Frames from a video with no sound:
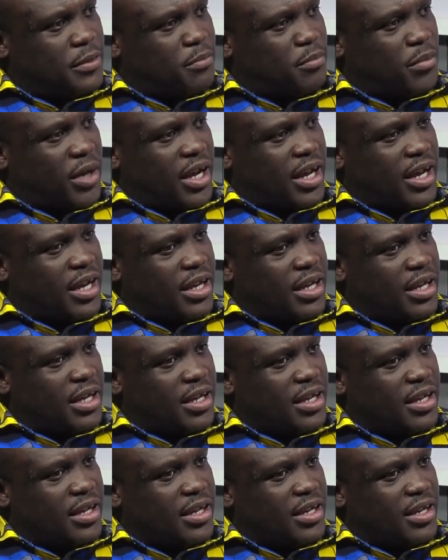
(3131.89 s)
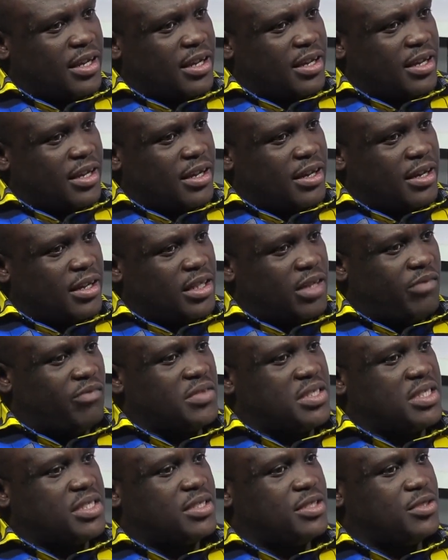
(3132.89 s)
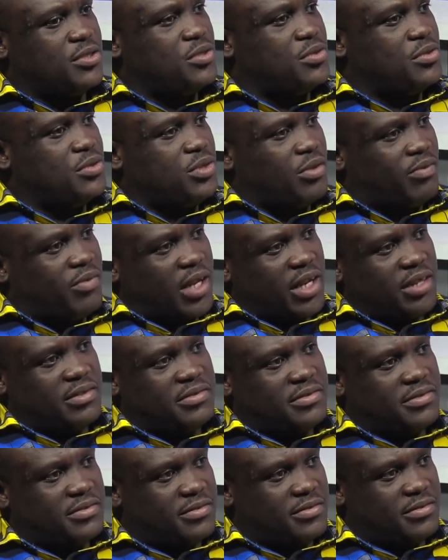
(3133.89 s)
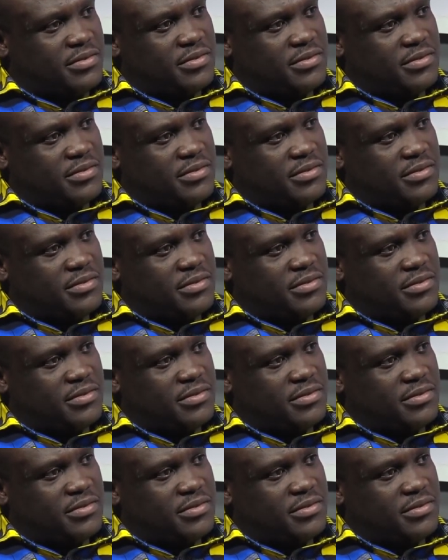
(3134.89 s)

by the vicissitudes of life,